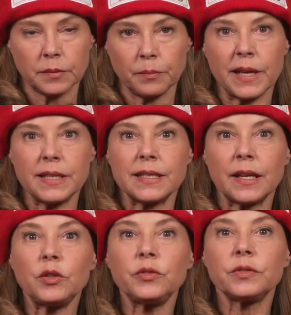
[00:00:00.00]

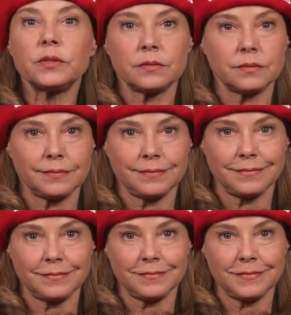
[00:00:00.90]
Myself.
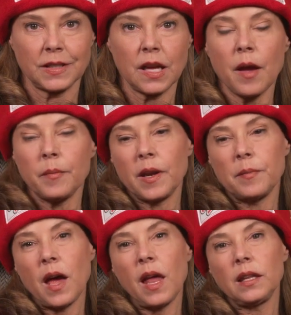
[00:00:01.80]
I mean,
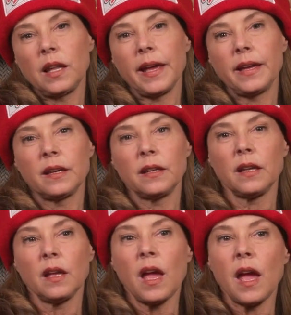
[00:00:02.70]
I'm not like
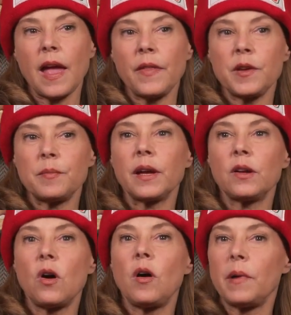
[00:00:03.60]
Anthony
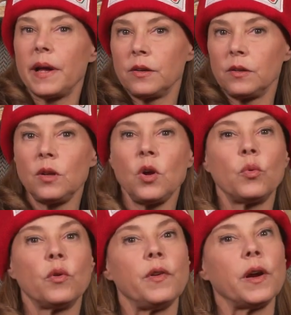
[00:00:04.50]
Michael Hall. Michael,
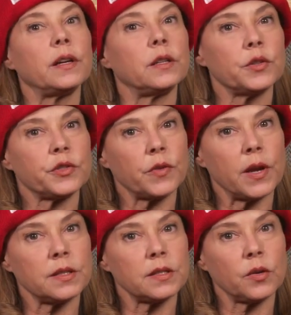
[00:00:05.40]
we're very close
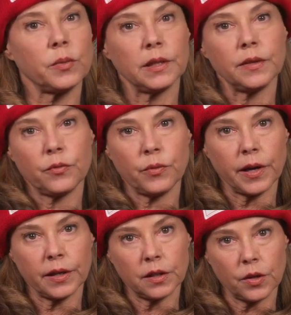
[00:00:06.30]
friends, so we live
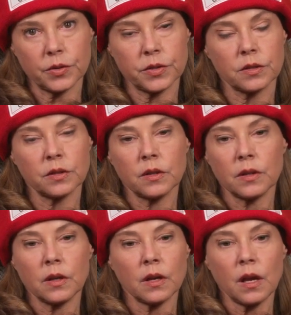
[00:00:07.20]
very close.
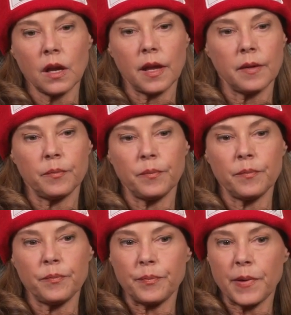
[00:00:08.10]
And
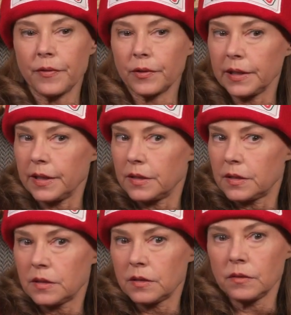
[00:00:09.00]
Beverly
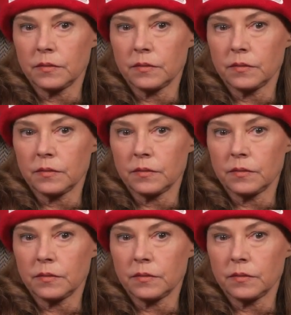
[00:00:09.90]
is,